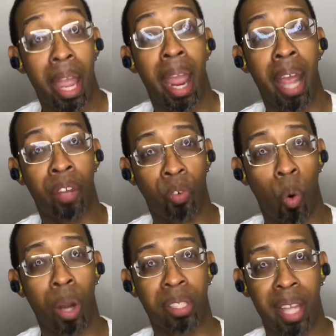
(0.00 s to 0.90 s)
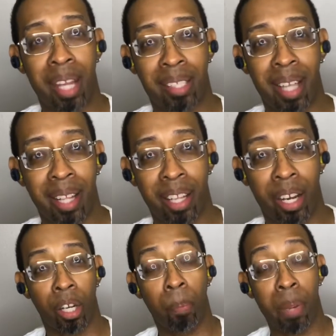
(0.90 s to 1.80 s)
And of course, they said that they're
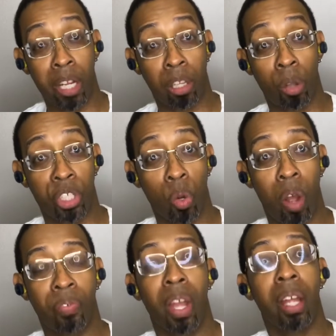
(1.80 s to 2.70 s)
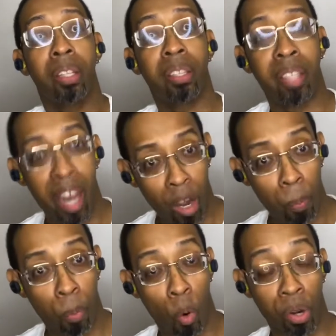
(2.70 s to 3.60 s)
be closing off their
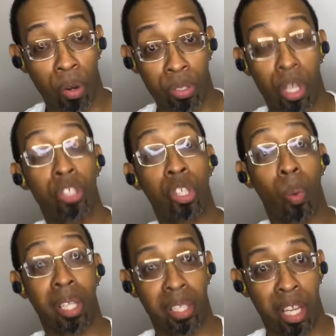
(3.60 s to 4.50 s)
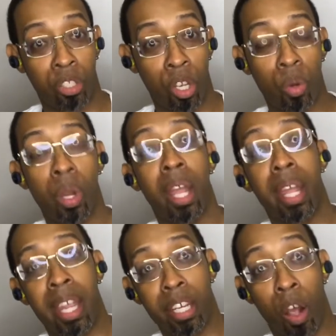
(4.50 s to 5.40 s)
borders. So what does he do?
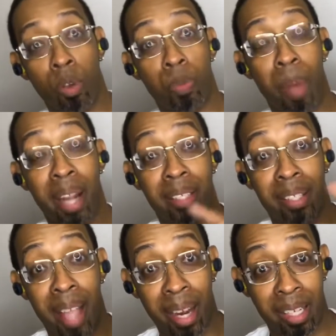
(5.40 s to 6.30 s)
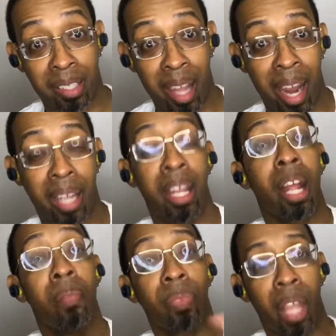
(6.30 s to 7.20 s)
He goes back to Dagestan
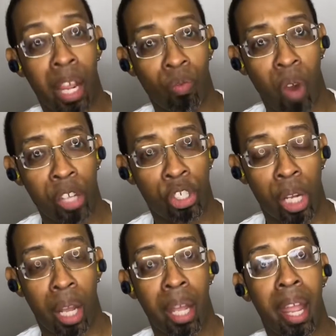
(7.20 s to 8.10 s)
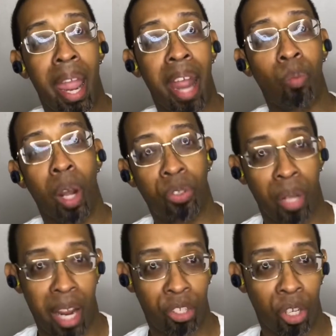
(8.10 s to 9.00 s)
in Russia. And what do
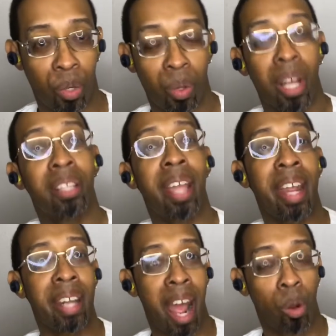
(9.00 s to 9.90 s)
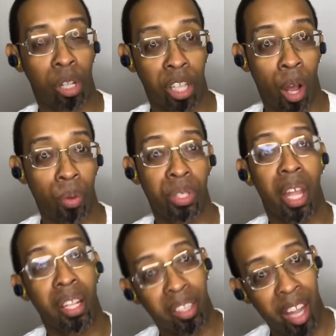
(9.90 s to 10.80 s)
they do? They now close
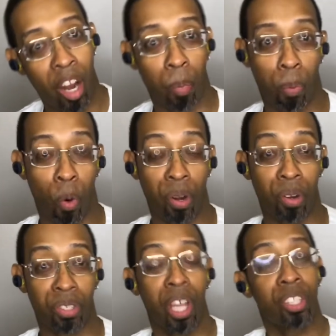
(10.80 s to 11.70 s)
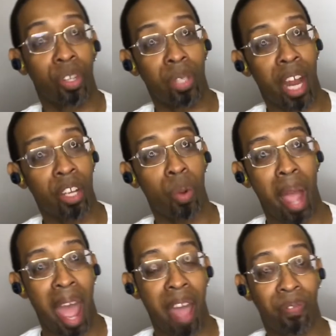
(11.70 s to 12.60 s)
their borders. So there you
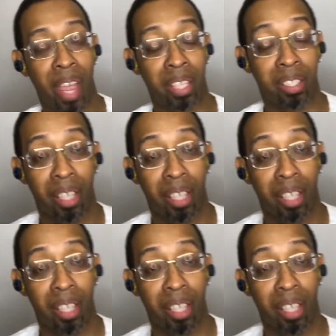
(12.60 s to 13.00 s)
have it.